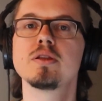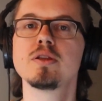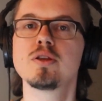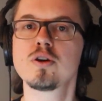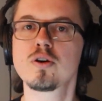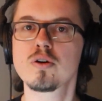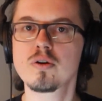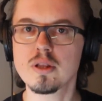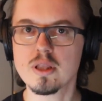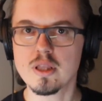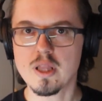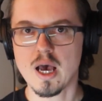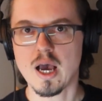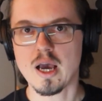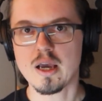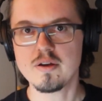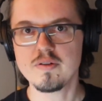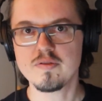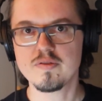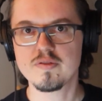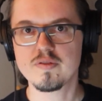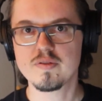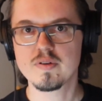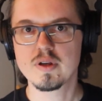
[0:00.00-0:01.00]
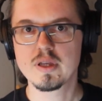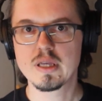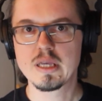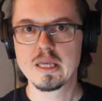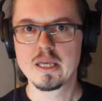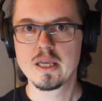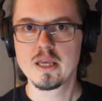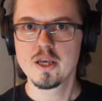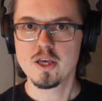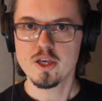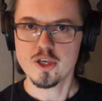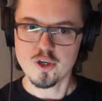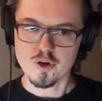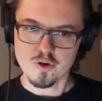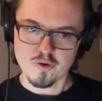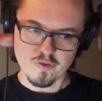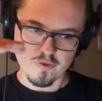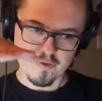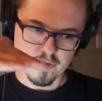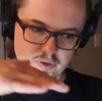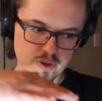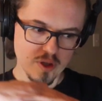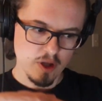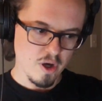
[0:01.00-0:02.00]
Your life, your
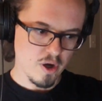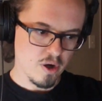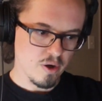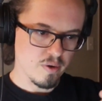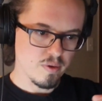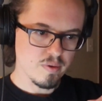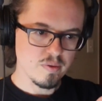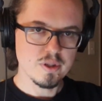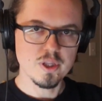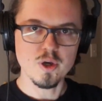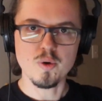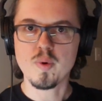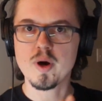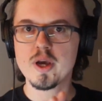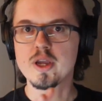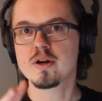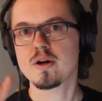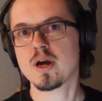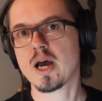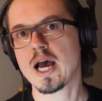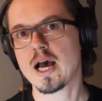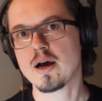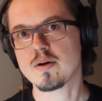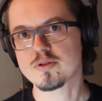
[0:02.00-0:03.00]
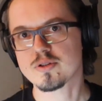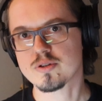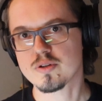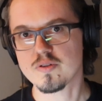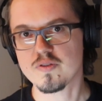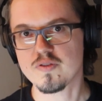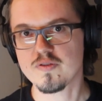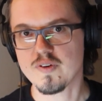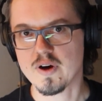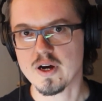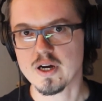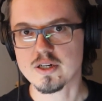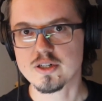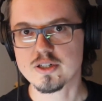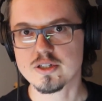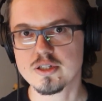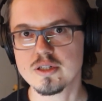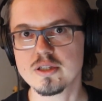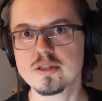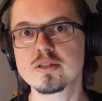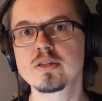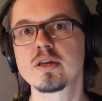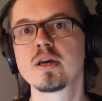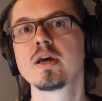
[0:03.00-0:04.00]
flow, the way your household
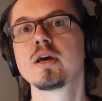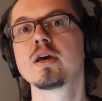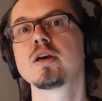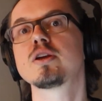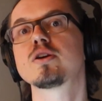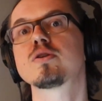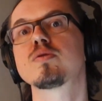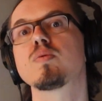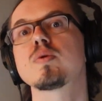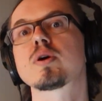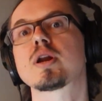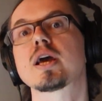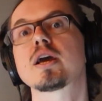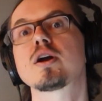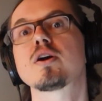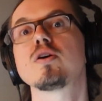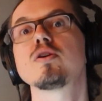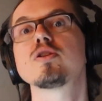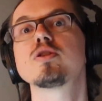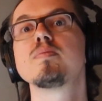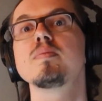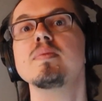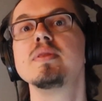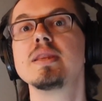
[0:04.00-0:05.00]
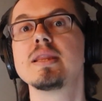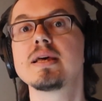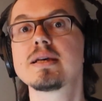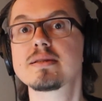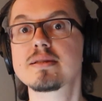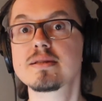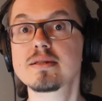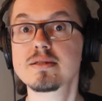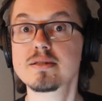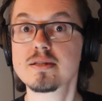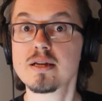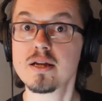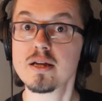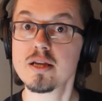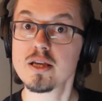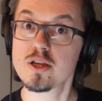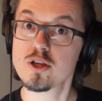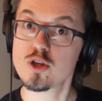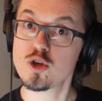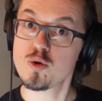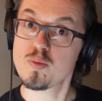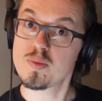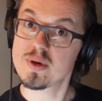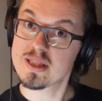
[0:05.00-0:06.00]
functions, your what I call the necessary
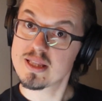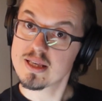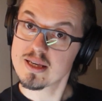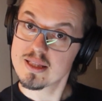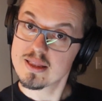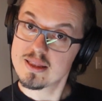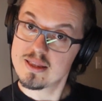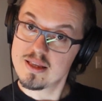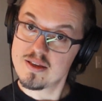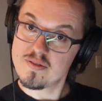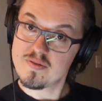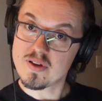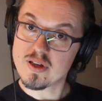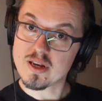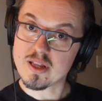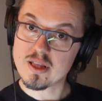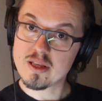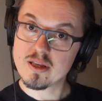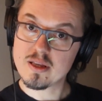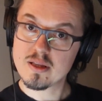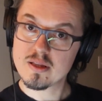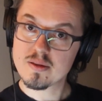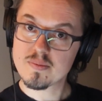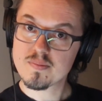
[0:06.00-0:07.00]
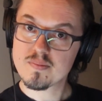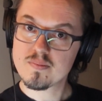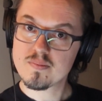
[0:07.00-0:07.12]
human activity.